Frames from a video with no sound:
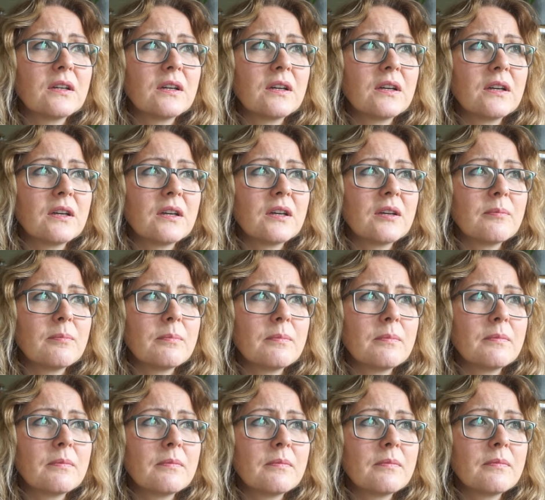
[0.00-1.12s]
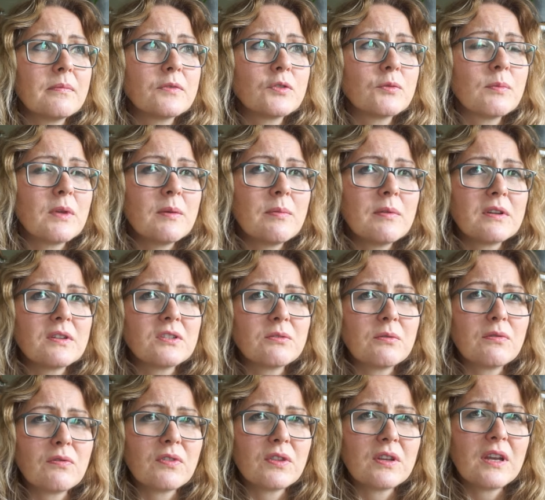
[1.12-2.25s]
Um, so maybe I'll do
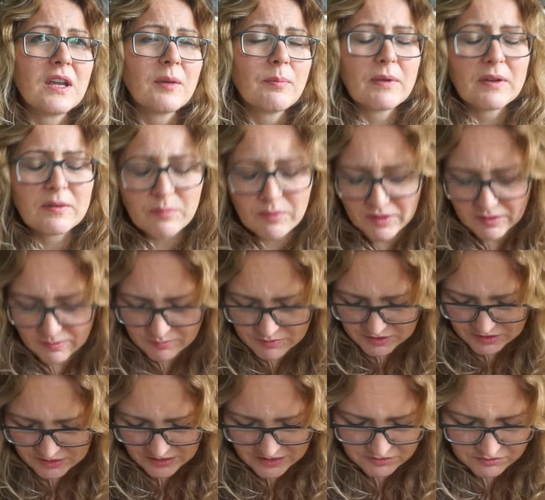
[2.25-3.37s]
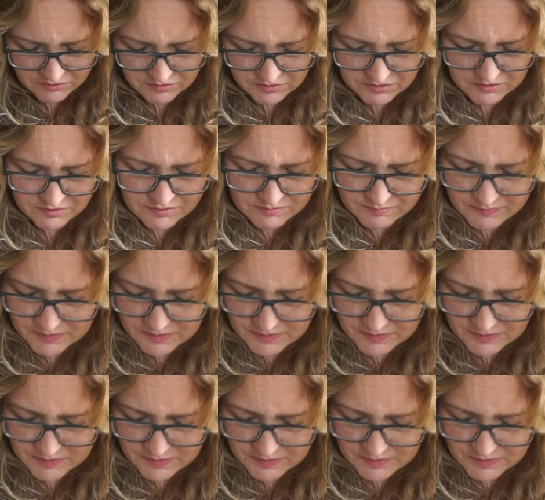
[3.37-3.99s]
it for the neckband, but I'm t I don't know.